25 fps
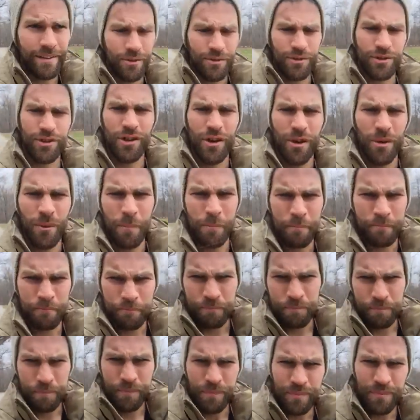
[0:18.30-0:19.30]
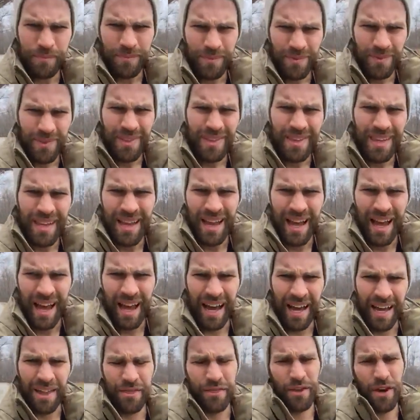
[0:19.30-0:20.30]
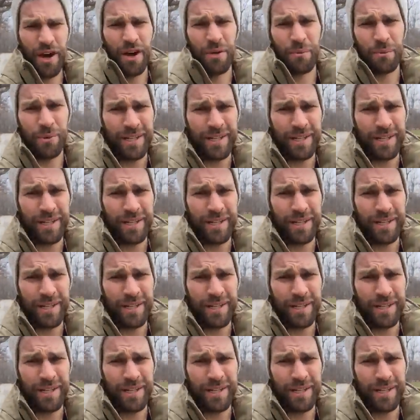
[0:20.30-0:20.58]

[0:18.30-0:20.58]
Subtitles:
So I thought